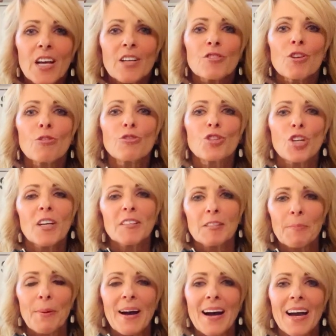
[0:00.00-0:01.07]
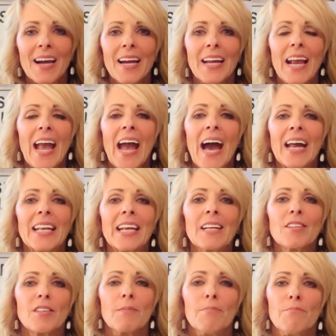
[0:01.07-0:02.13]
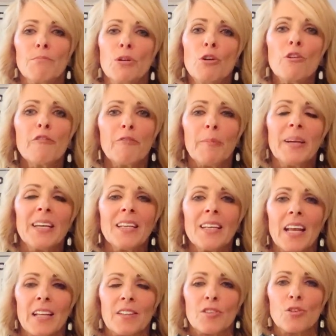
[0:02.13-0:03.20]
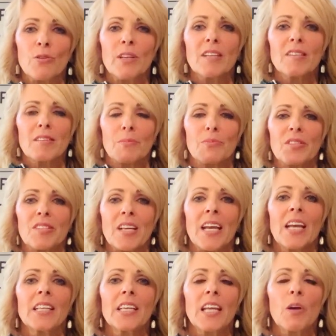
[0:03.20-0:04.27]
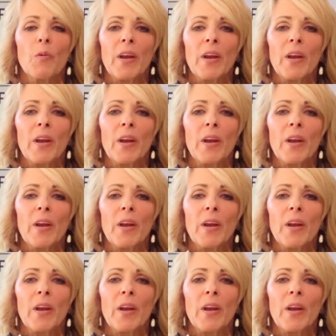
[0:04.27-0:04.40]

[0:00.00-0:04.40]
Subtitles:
So just by adding some movement and doing some standing,